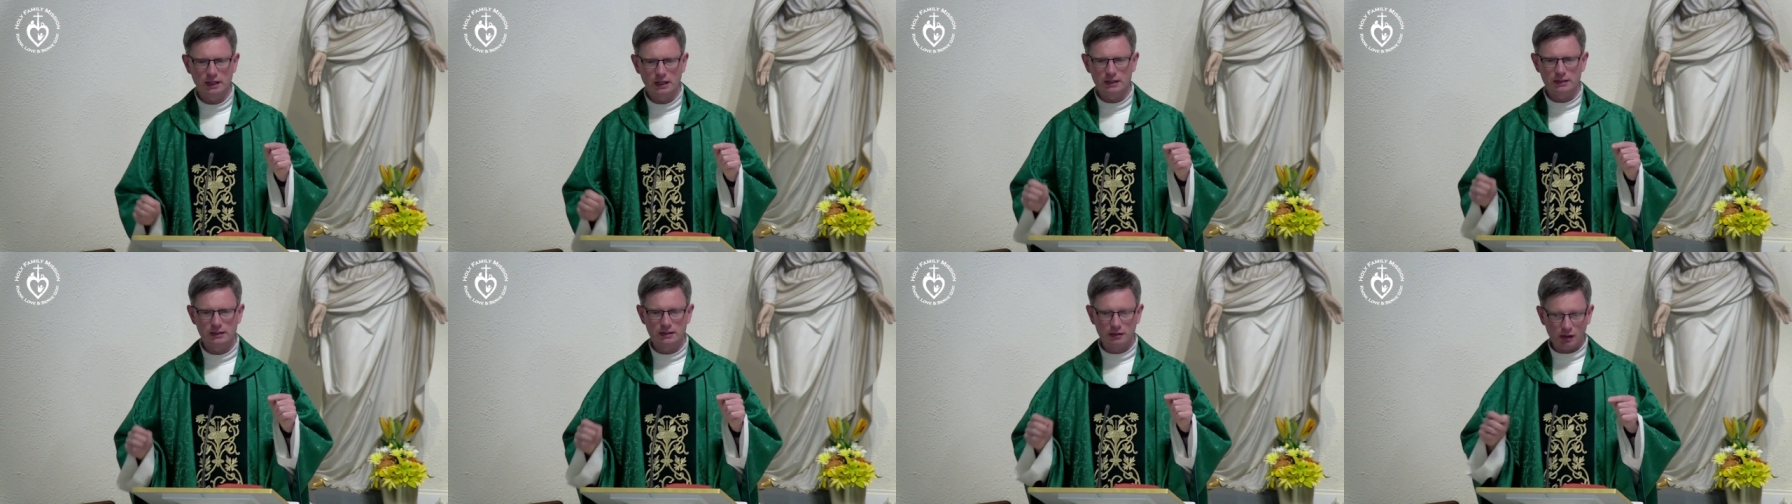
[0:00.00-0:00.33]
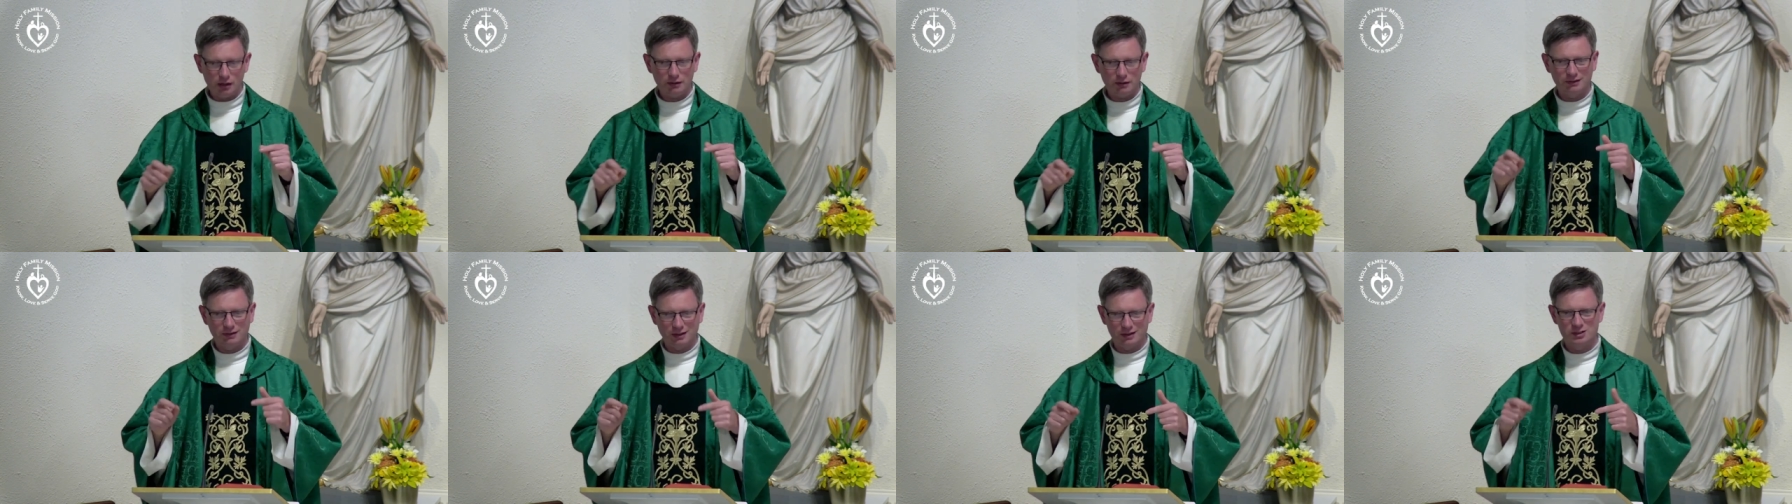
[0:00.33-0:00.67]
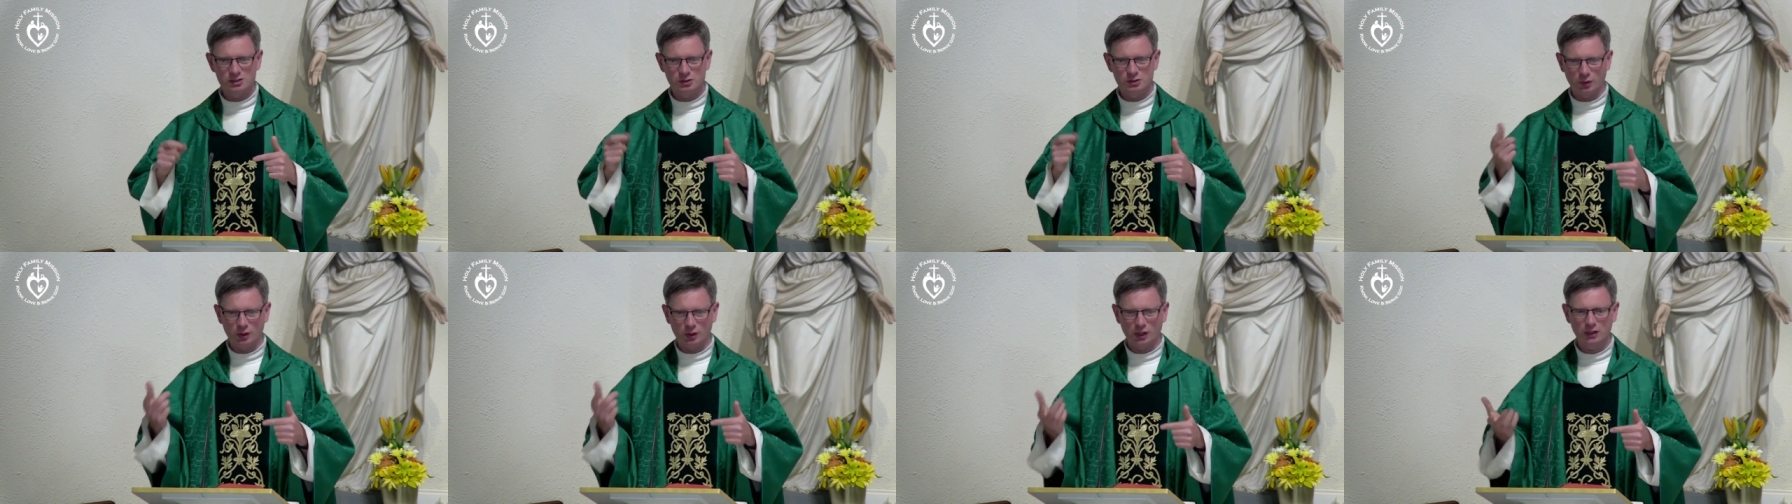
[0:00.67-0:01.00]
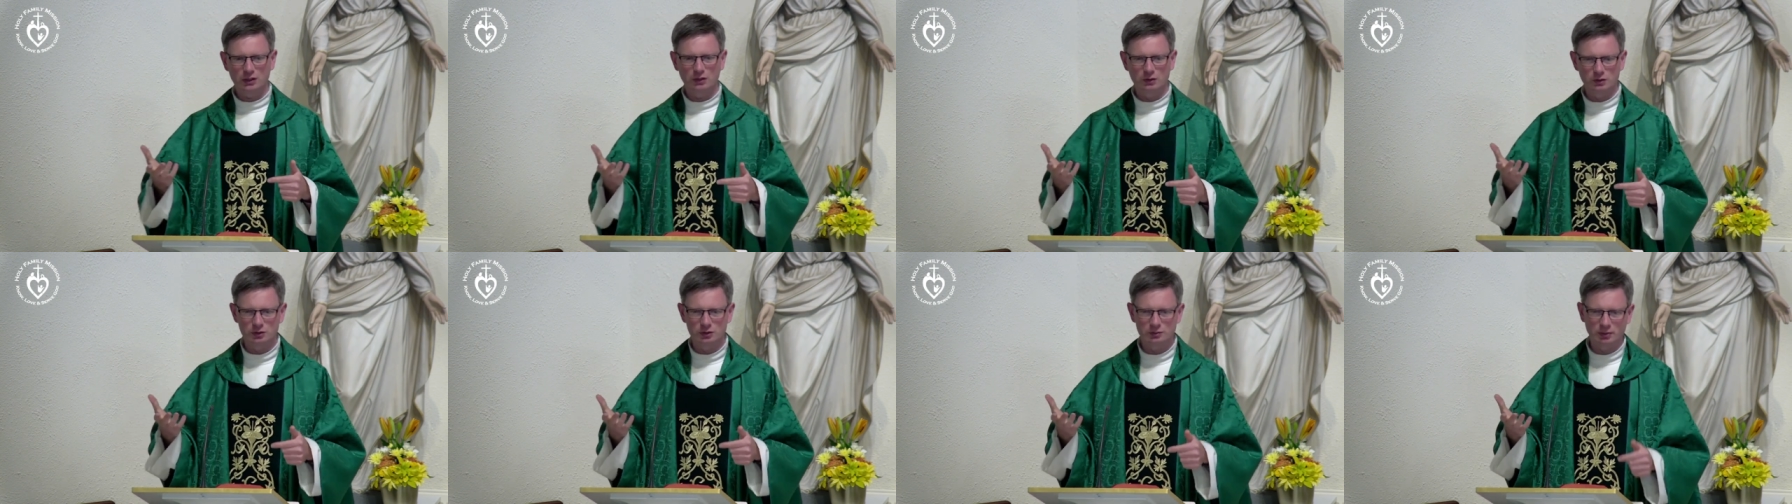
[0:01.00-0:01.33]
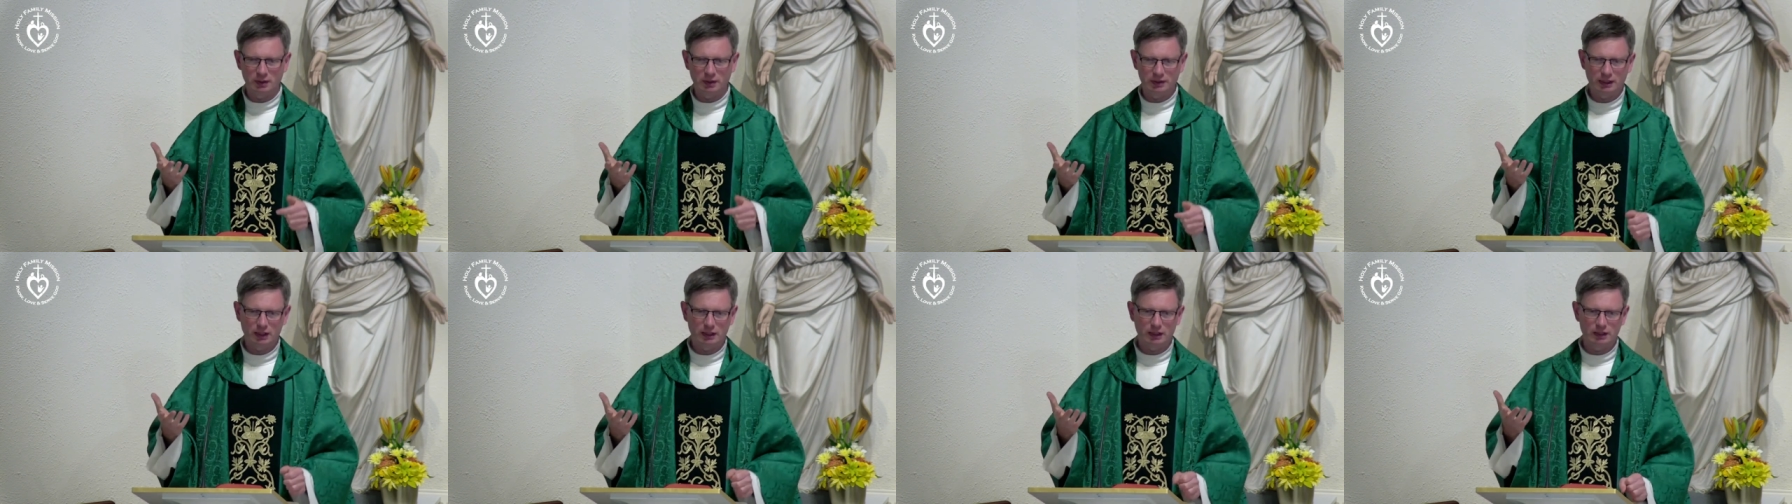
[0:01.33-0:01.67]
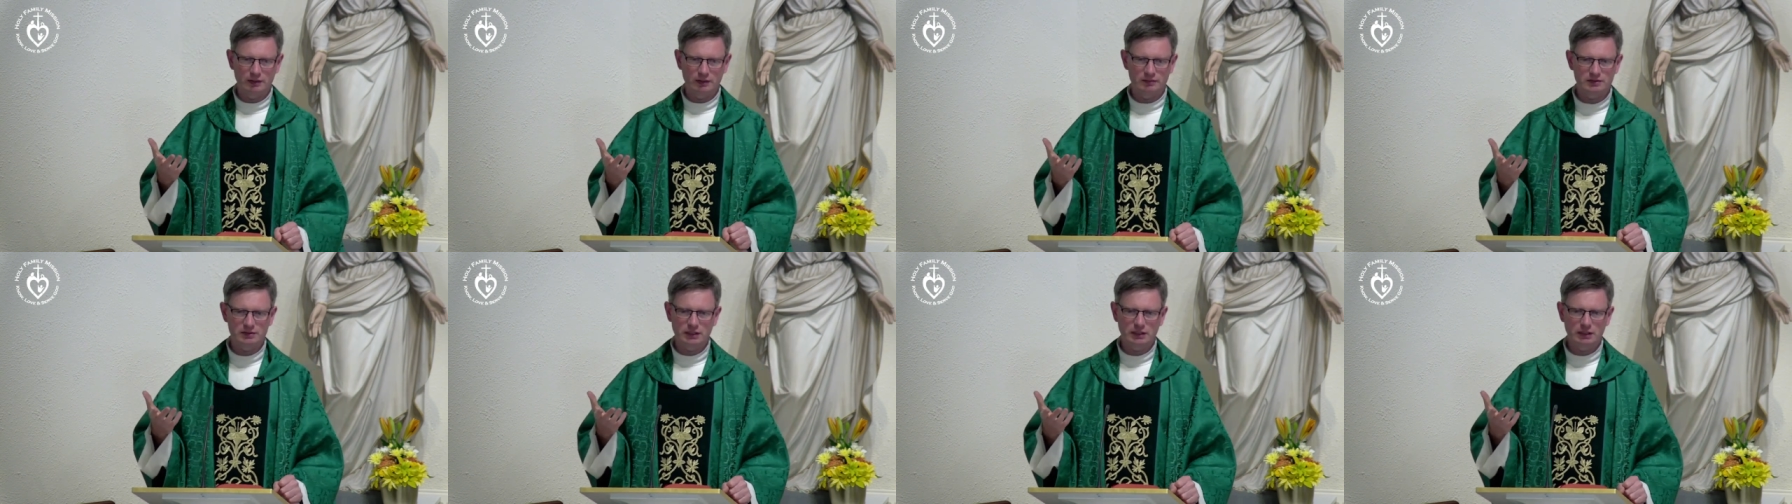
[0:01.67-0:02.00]
not get swallowed by that
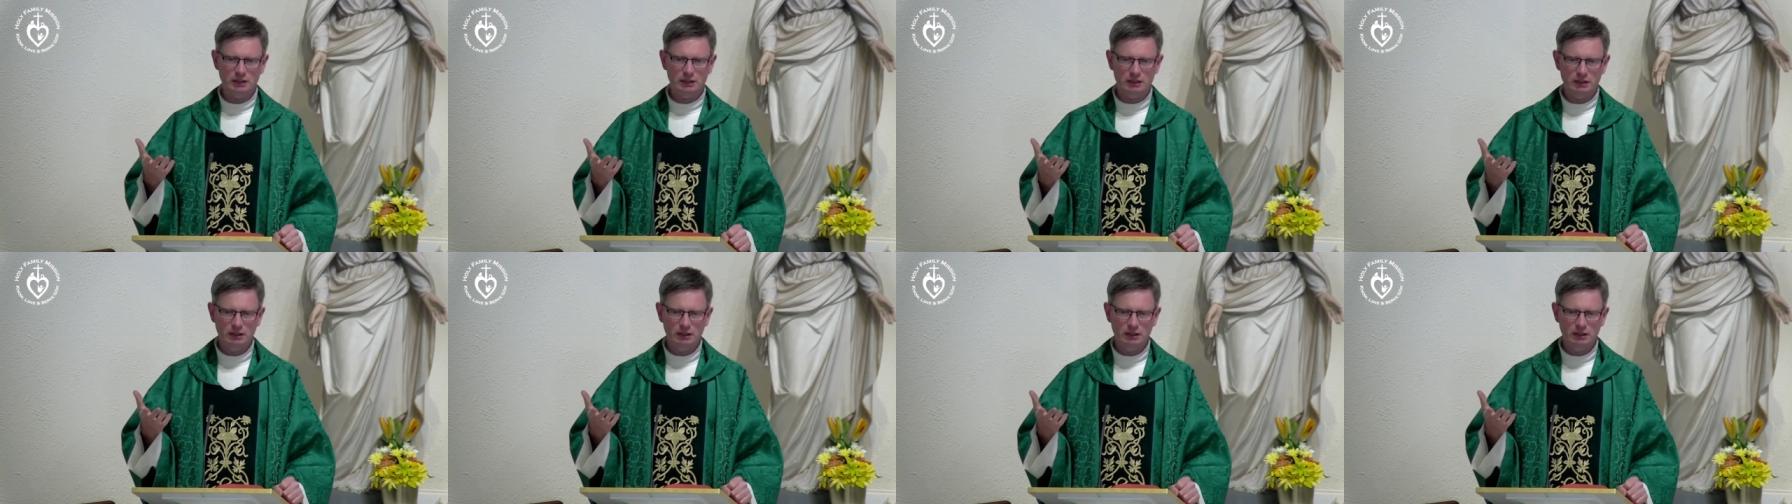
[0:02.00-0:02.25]
lifestyle